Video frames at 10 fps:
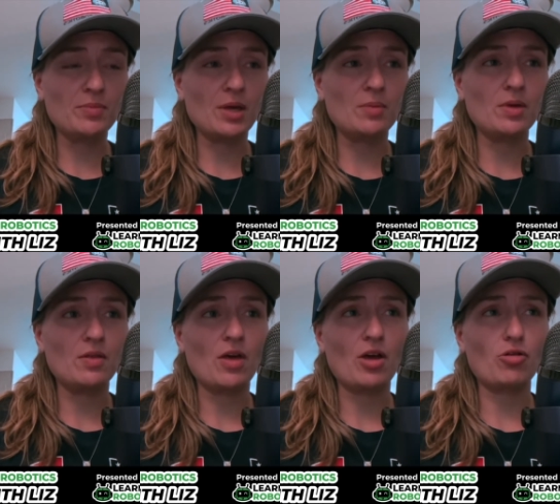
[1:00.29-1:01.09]
Maybe
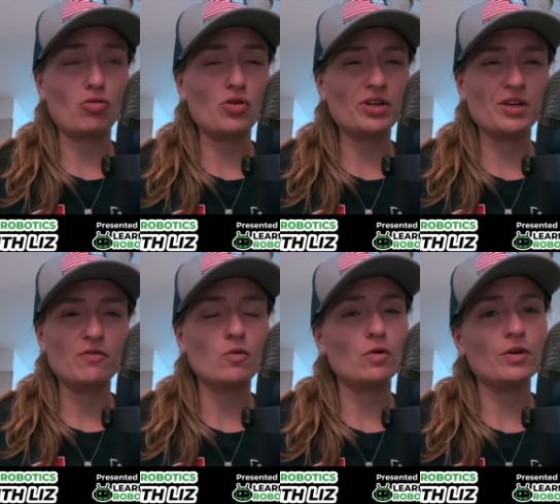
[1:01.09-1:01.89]
they are looking
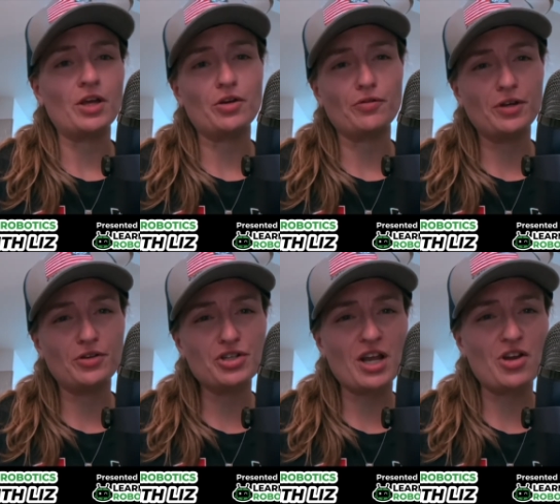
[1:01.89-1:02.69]
for a career
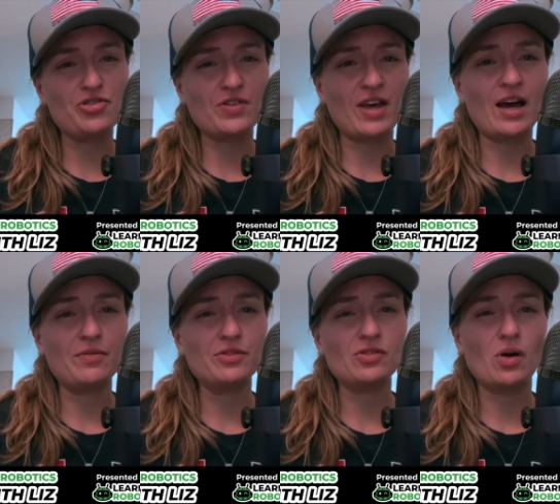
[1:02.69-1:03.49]
change. They
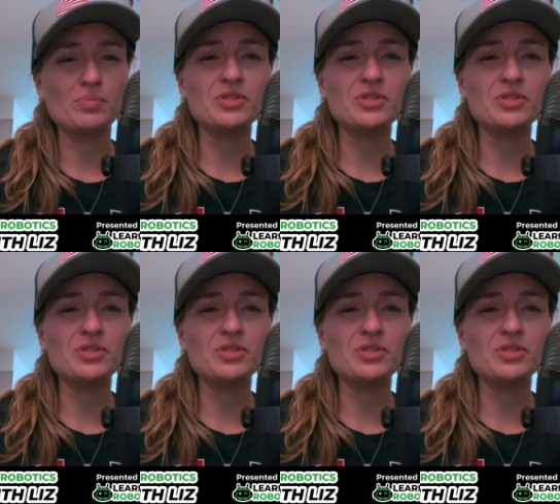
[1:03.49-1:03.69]
have some